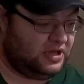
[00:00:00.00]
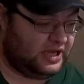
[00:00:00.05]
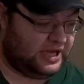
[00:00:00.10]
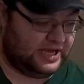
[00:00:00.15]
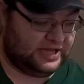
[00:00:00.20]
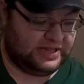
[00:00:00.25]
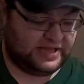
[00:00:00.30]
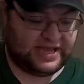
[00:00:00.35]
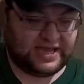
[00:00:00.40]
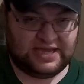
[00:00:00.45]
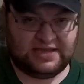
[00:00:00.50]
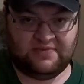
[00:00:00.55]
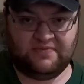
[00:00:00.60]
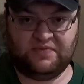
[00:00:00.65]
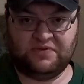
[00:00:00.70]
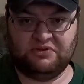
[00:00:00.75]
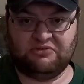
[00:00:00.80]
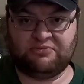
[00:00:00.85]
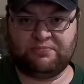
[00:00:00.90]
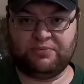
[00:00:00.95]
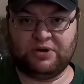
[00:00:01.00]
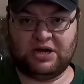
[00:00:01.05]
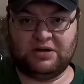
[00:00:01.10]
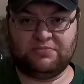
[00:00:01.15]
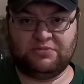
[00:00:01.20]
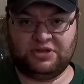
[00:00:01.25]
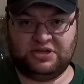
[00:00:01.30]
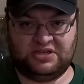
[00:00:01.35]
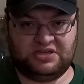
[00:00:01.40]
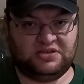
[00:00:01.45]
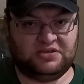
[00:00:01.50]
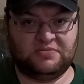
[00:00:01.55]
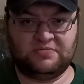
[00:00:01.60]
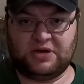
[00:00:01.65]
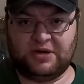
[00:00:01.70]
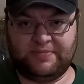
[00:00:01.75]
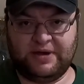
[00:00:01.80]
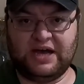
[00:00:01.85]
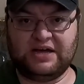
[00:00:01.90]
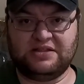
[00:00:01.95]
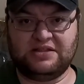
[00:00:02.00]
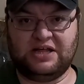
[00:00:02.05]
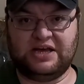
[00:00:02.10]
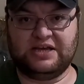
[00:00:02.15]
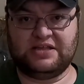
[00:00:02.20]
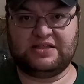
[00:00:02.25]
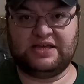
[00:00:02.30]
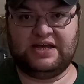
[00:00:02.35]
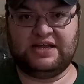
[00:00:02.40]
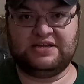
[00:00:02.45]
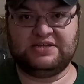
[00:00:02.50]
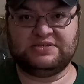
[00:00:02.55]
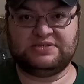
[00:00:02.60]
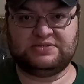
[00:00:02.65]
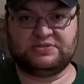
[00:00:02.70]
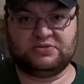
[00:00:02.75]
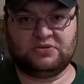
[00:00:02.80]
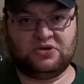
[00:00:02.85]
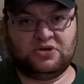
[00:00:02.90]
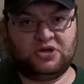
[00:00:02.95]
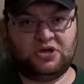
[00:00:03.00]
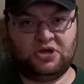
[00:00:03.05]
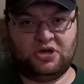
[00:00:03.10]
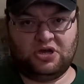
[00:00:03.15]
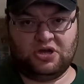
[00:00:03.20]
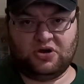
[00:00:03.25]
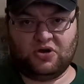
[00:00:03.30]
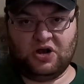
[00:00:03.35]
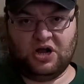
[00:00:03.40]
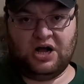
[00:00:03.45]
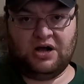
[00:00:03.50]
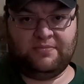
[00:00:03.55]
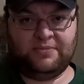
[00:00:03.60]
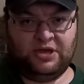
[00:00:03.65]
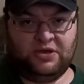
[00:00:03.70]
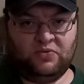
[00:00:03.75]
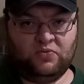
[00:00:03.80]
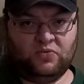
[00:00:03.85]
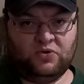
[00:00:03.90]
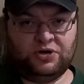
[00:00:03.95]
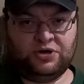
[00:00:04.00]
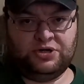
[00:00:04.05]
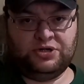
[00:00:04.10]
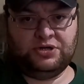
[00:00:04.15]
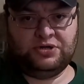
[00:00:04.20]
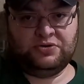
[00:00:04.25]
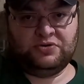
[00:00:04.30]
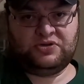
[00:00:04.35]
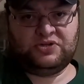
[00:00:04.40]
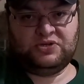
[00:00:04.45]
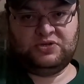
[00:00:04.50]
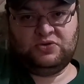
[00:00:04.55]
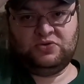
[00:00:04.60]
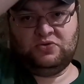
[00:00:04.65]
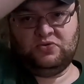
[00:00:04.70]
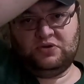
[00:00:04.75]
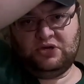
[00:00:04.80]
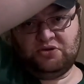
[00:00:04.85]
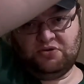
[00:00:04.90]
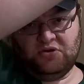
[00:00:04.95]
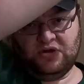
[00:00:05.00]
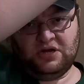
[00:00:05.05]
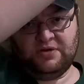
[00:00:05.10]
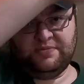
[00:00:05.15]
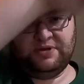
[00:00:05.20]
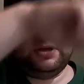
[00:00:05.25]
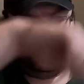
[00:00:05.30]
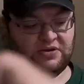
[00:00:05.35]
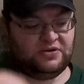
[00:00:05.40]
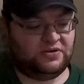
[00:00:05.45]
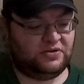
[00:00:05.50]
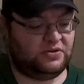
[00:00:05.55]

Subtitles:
and the 8 foot's probably about like that. It's a grommet, 1, 2, a grommet.